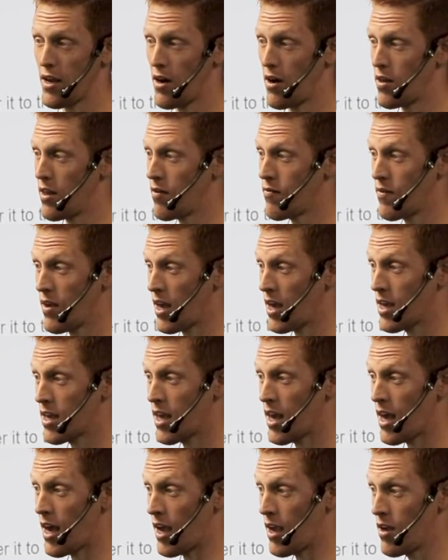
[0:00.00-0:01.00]
Are they
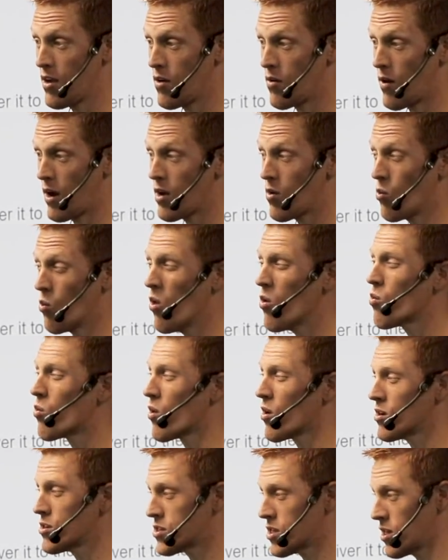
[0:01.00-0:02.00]
VAK, right? What
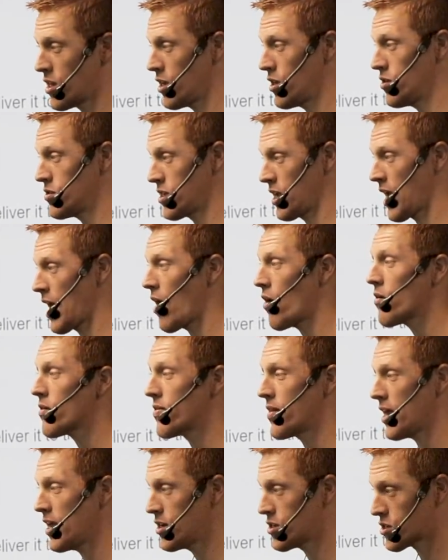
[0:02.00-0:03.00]
words are they using? How are
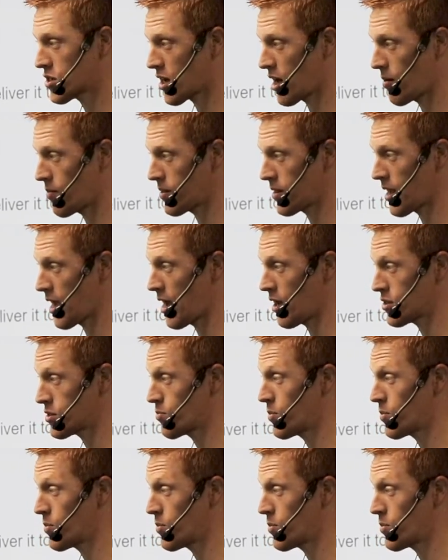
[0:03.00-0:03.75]
they describing the house?